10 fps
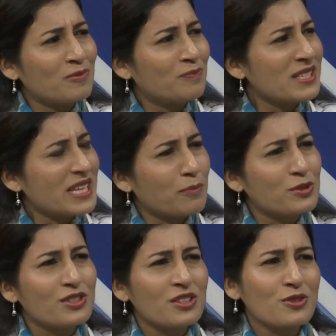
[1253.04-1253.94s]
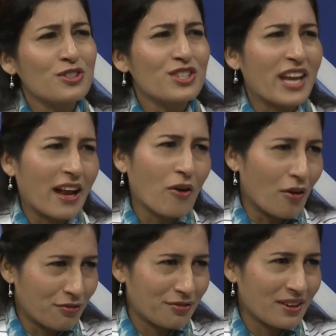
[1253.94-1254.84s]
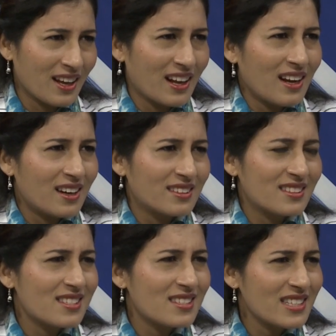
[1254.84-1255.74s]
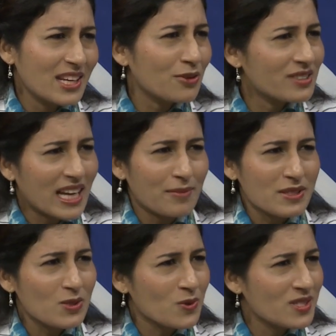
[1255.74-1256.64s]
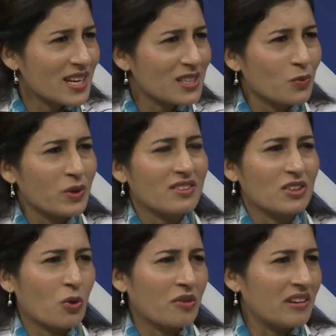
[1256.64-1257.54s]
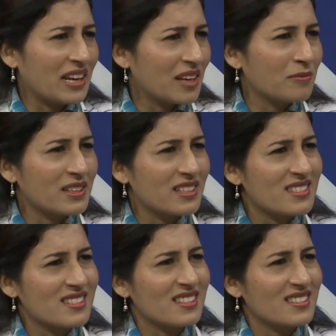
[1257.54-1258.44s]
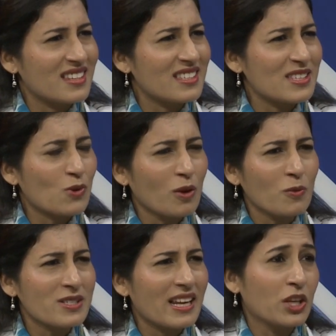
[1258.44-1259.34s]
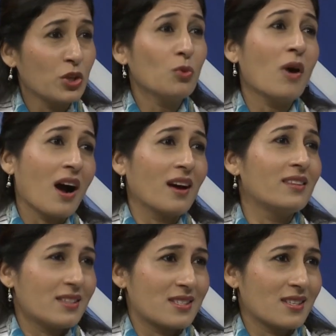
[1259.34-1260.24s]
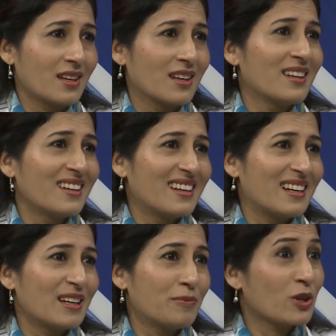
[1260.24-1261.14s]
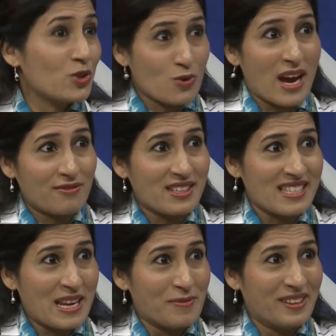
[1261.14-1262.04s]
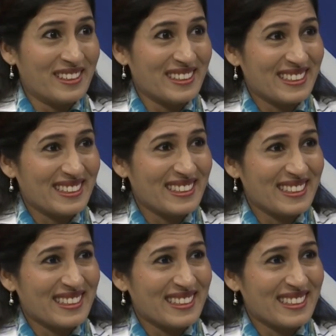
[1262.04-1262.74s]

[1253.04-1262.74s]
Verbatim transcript: perception to shake off. Mm. The stereotype associated with your name is almost like you are this because you have this name. Yeah, and you